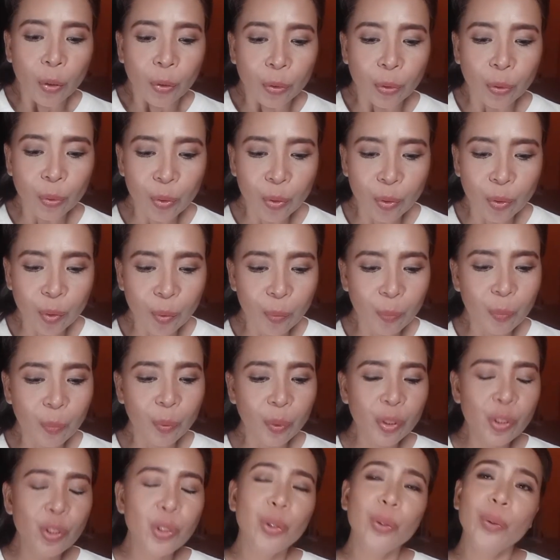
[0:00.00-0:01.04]
to whom
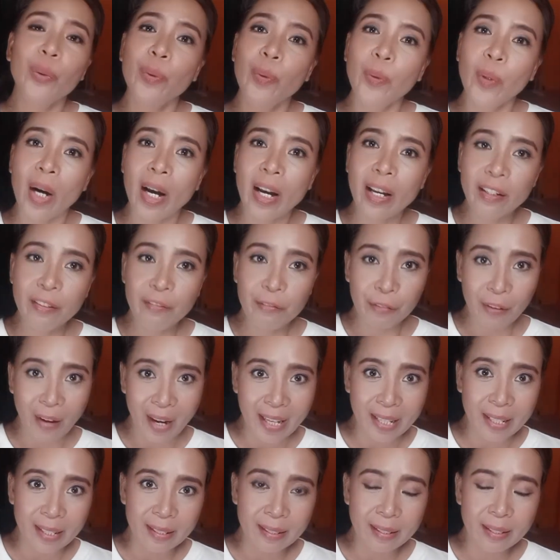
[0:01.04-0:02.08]
would you
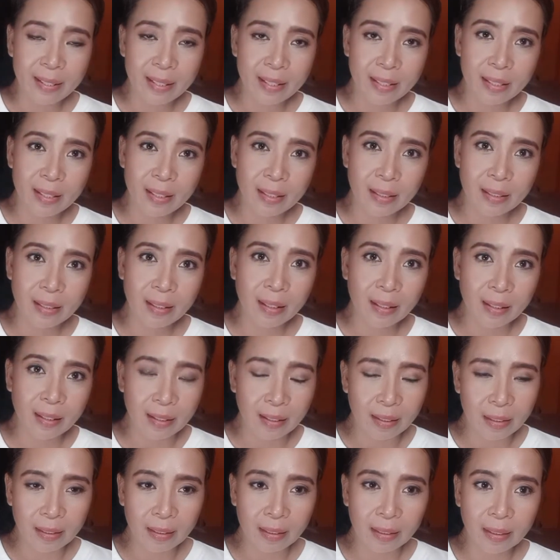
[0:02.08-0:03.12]
advise
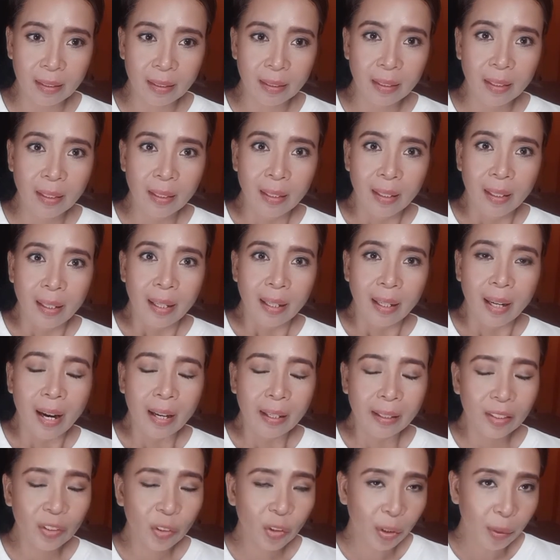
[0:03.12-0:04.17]
the
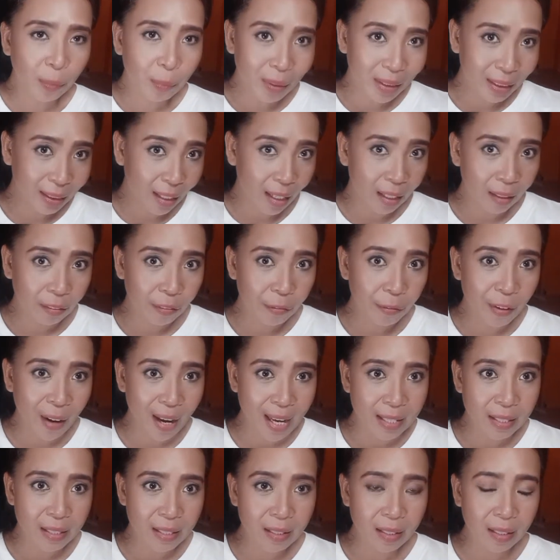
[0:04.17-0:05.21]
intermittent
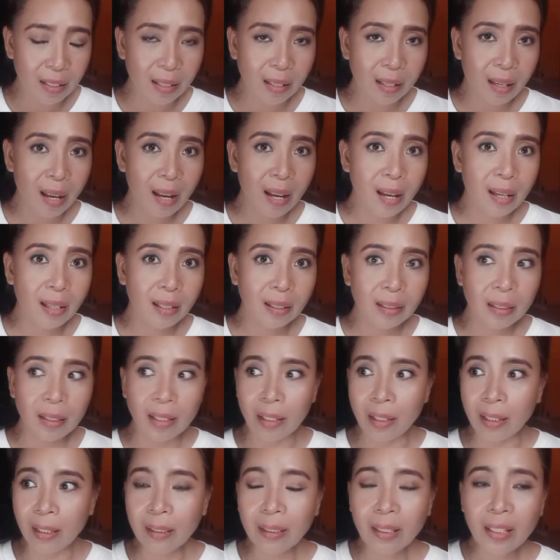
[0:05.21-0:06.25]
fasting and
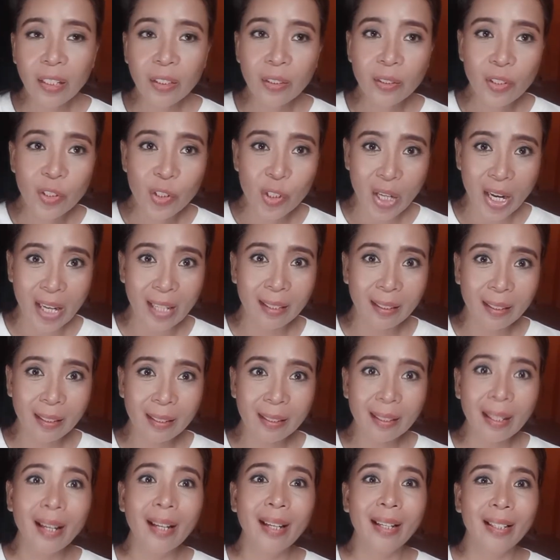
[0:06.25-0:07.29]
the ketogenic
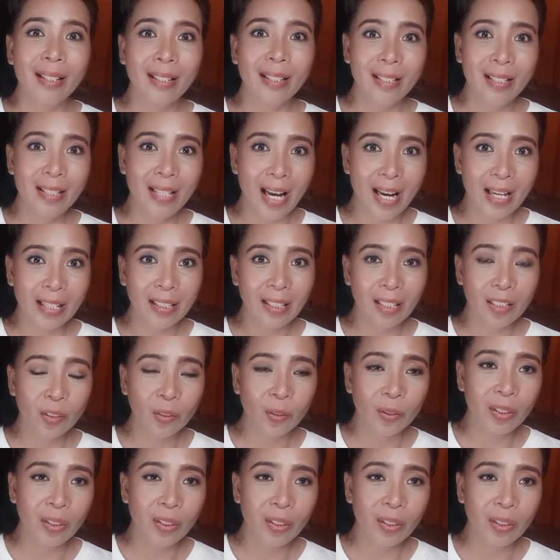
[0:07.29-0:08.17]
diet or